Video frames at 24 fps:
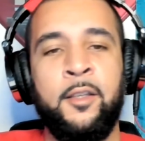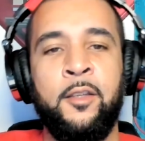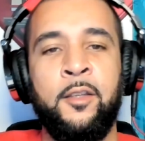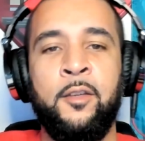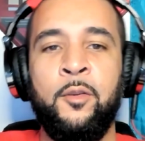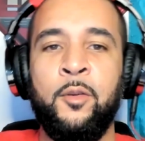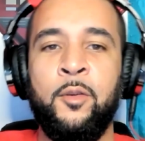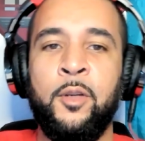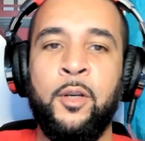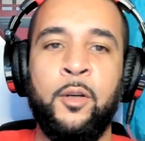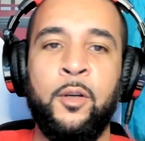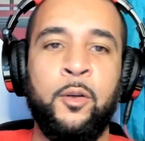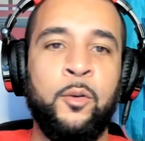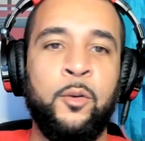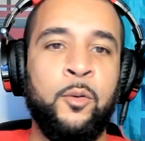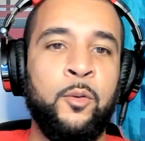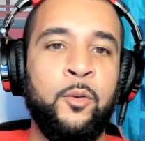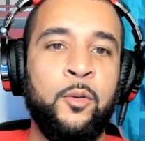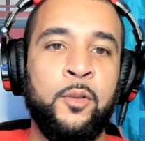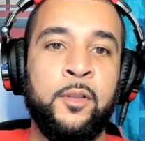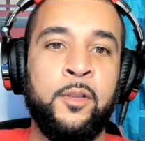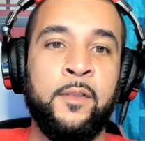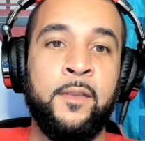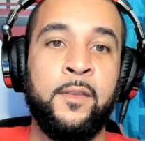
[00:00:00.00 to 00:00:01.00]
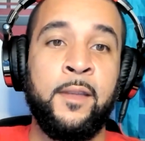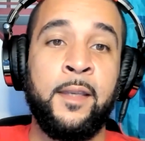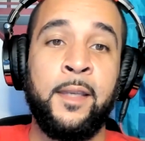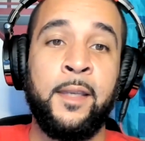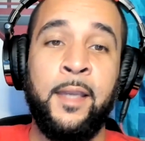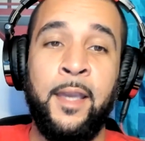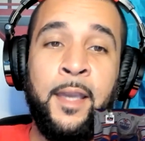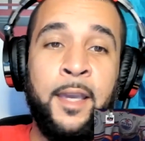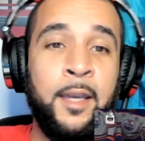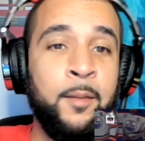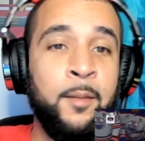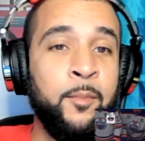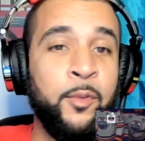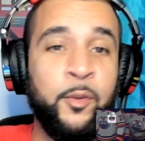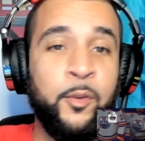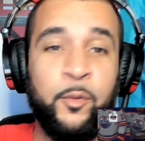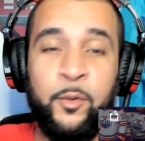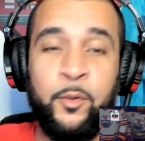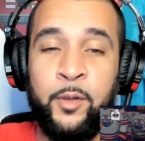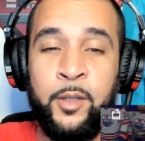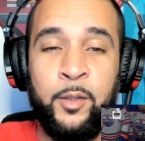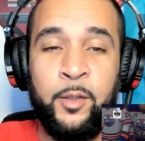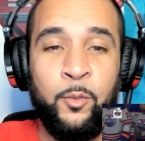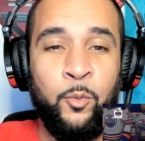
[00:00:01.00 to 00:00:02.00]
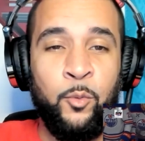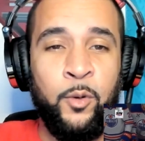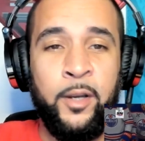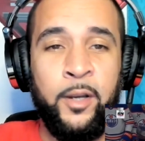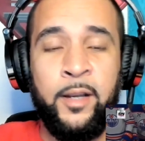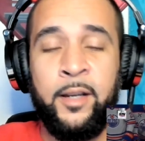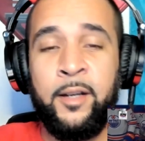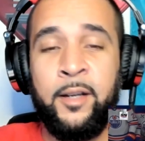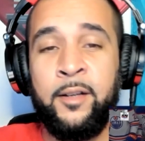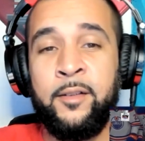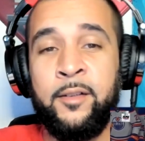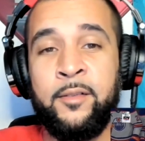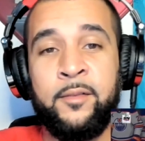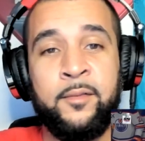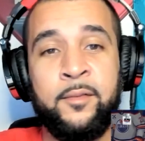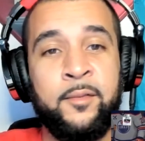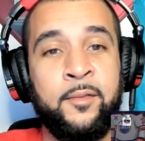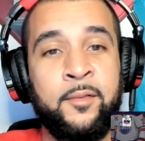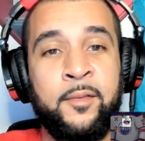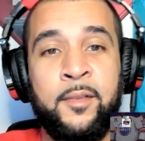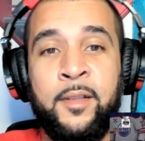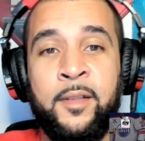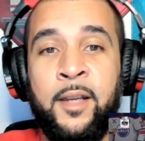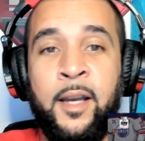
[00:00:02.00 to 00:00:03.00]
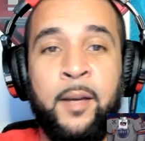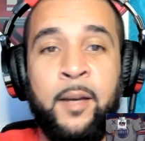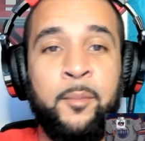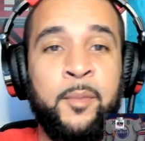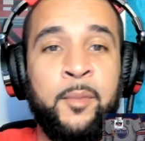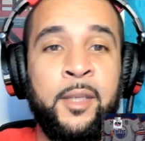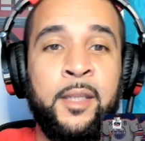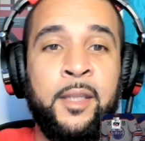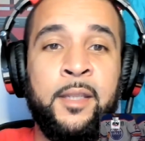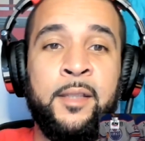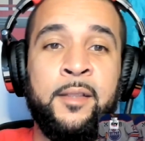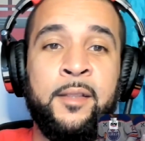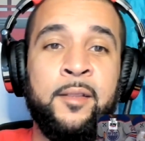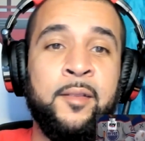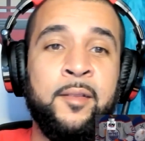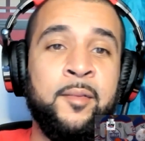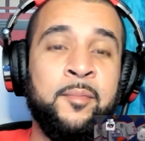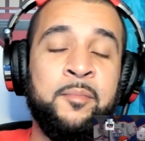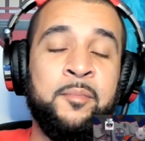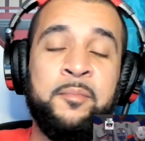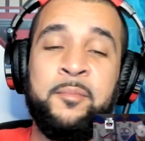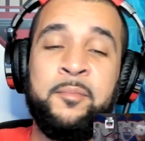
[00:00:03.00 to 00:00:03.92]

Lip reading: you go to game three where, I mean,